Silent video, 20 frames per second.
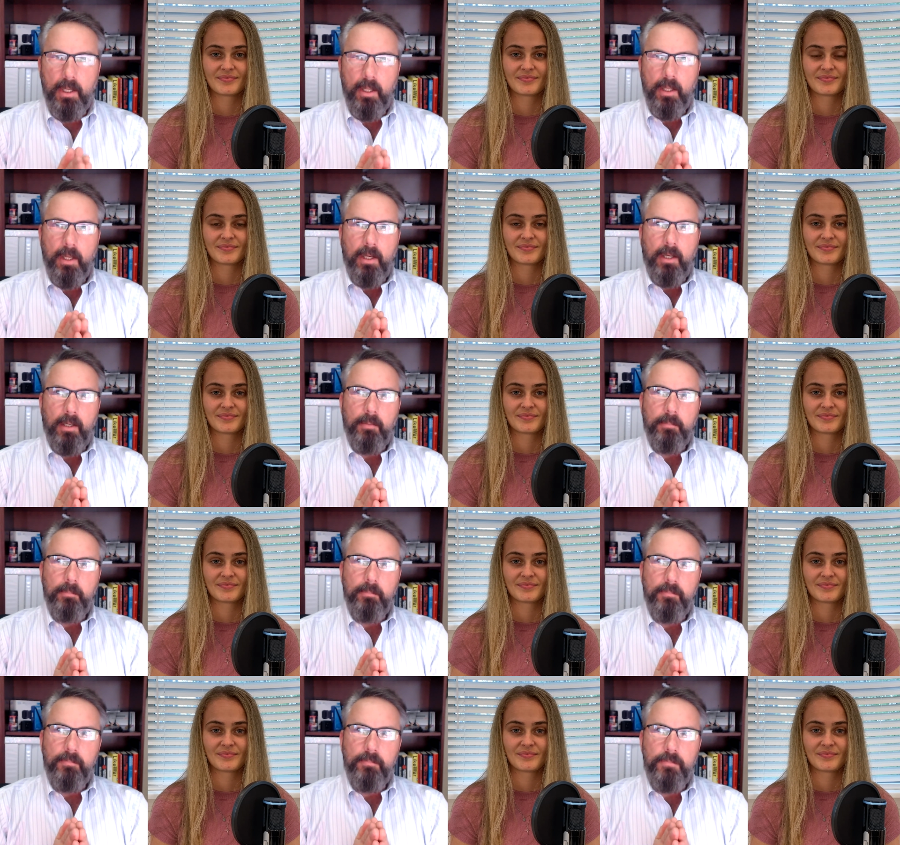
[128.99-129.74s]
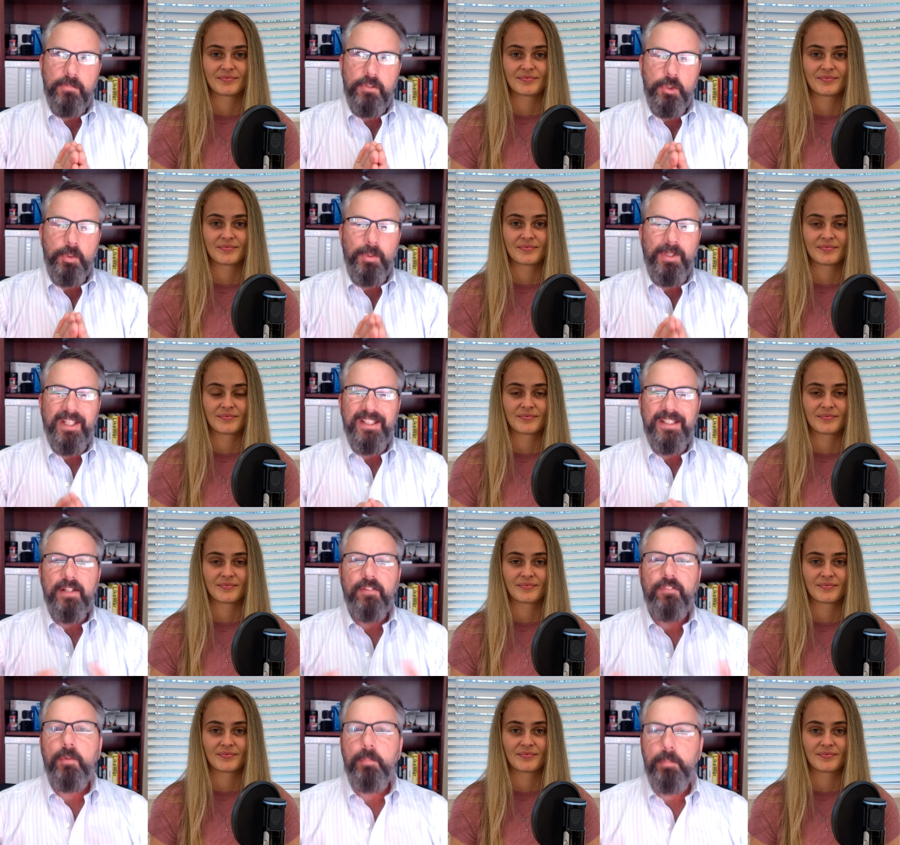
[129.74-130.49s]
Speaker 1: Um, doing a
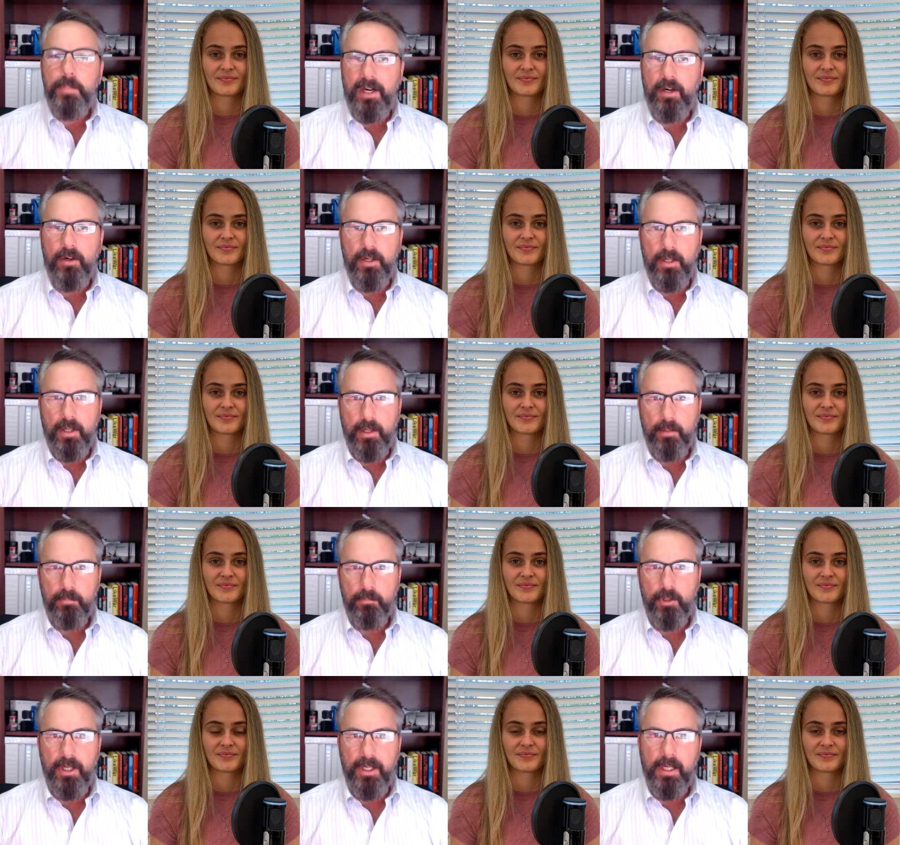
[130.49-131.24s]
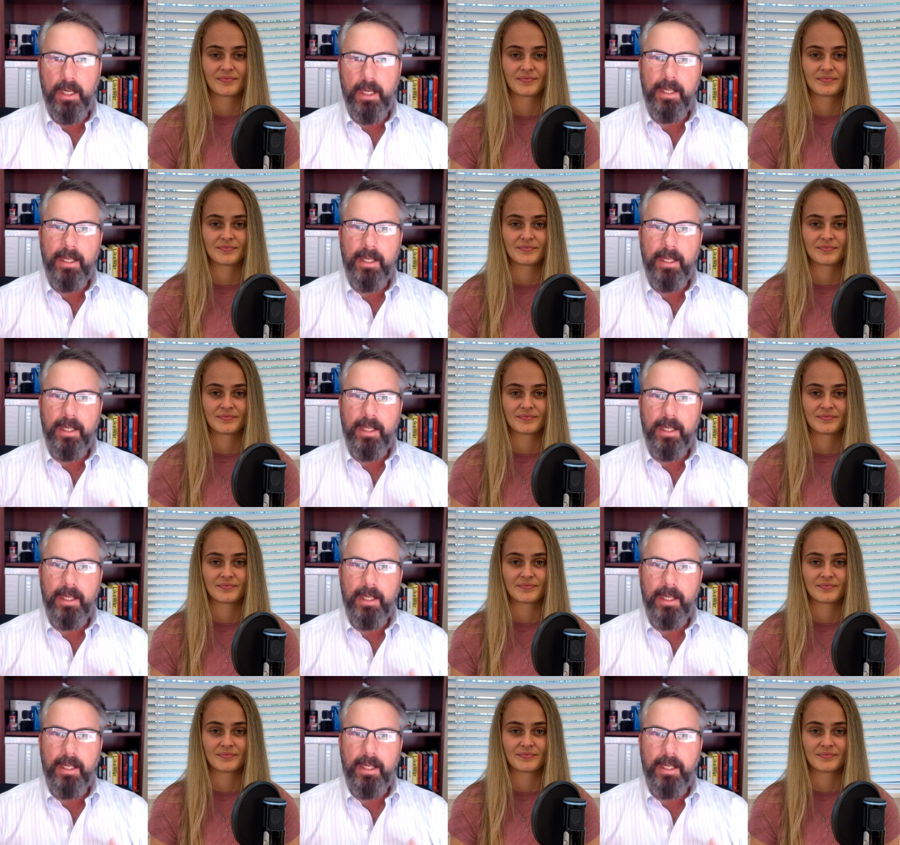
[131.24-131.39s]
different paradigm, right?